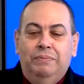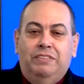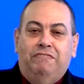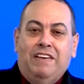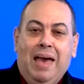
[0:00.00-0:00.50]
the
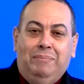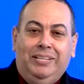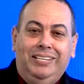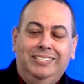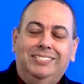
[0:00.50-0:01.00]

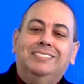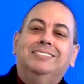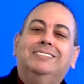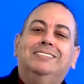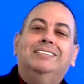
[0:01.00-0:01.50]
families
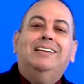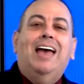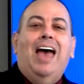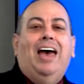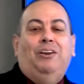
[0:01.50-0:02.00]

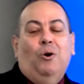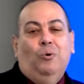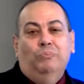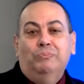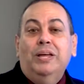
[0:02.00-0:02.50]
at
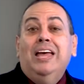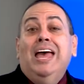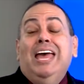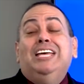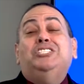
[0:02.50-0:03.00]
home.
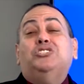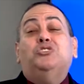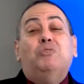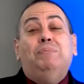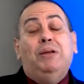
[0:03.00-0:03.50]
It's
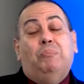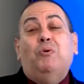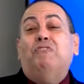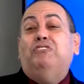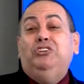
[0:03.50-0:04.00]
extremely
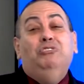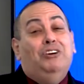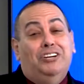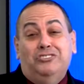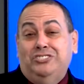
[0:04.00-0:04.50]
important for you to
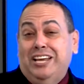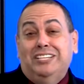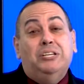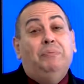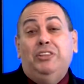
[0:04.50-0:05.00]
understand
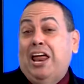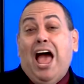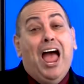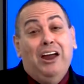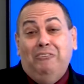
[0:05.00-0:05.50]
something that
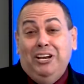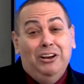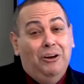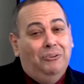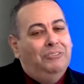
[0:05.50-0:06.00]
I already
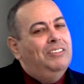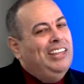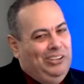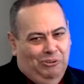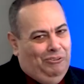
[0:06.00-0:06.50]
know,
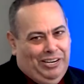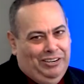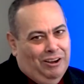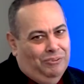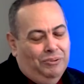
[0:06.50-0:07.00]
that you already
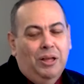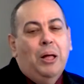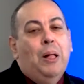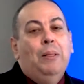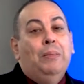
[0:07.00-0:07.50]
know.
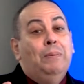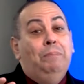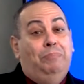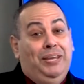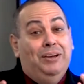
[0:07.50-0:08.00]

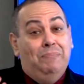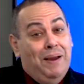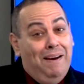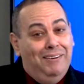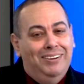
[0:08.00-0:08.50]
Being a
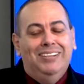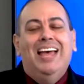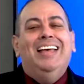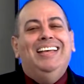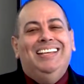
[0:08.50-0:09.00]
parent
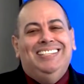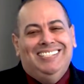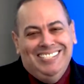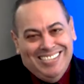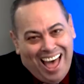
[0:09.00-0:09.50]
is
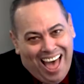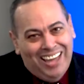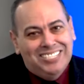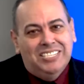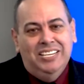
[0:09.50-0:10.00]

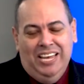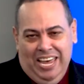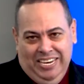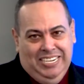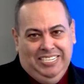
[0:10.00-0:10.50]
not
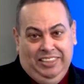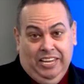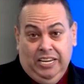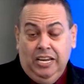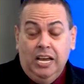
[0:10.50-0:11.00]
an easy thing.